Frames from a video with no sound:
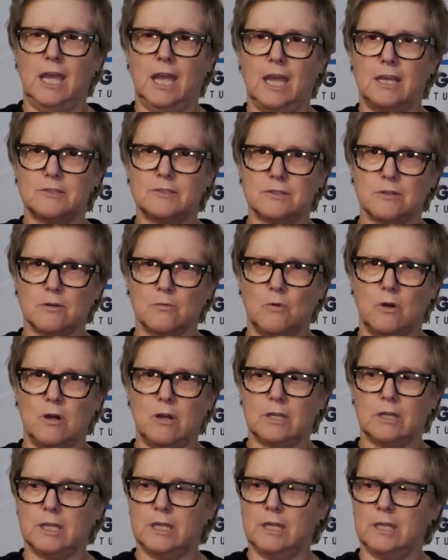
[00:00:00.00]
as they're
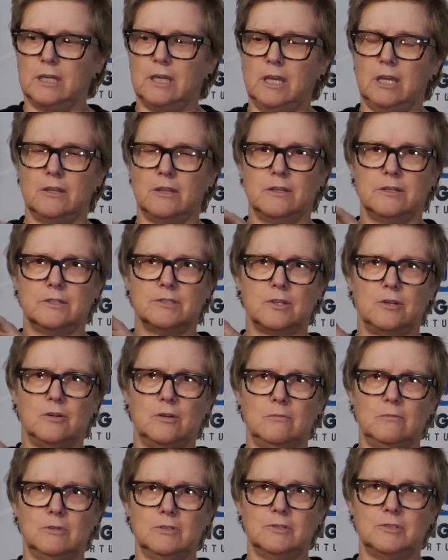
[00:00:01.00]
walking, there's
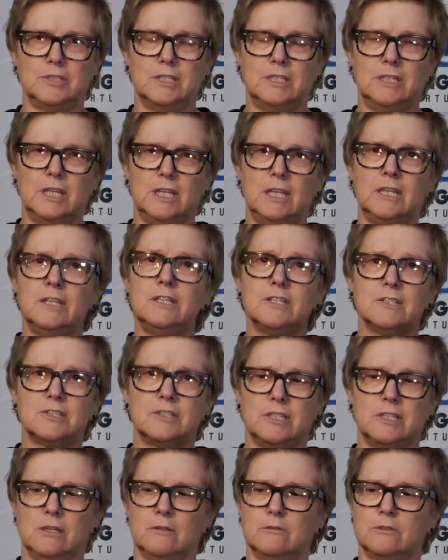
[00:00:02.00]
almost an
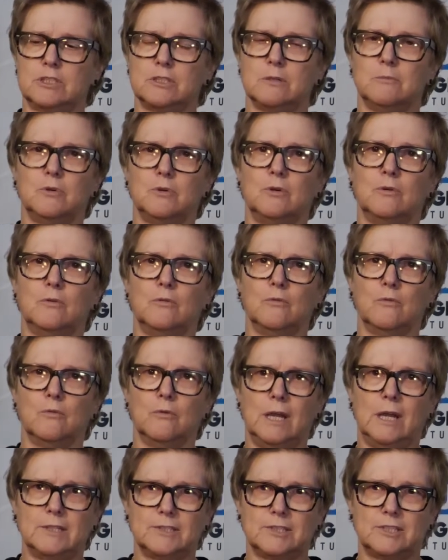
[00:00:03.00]
indistinguishable
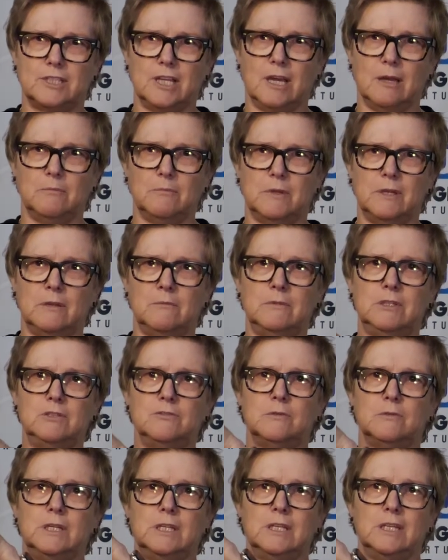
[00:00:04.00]
rest step in
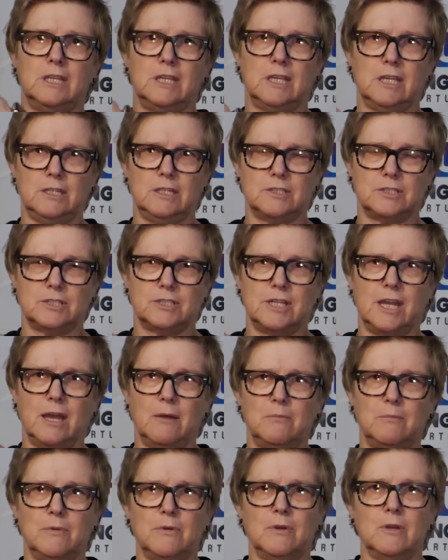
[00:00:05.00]
between each
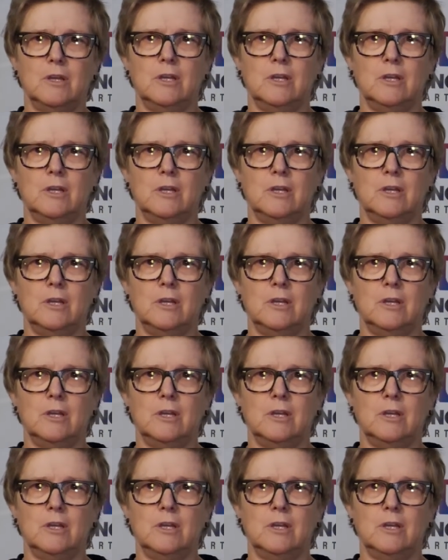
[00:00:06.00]
step.